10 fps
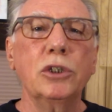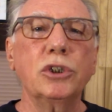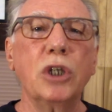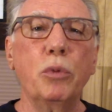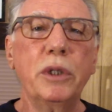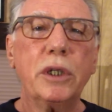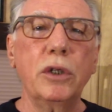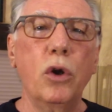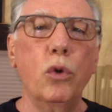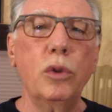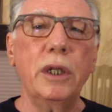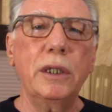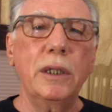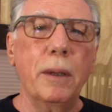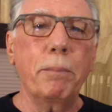So we can
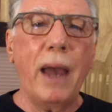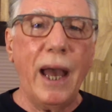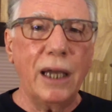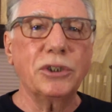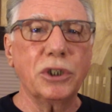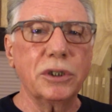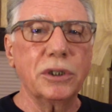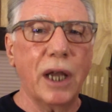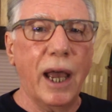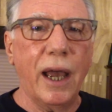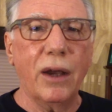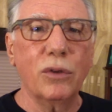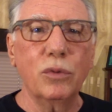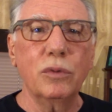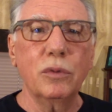only imagine
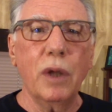now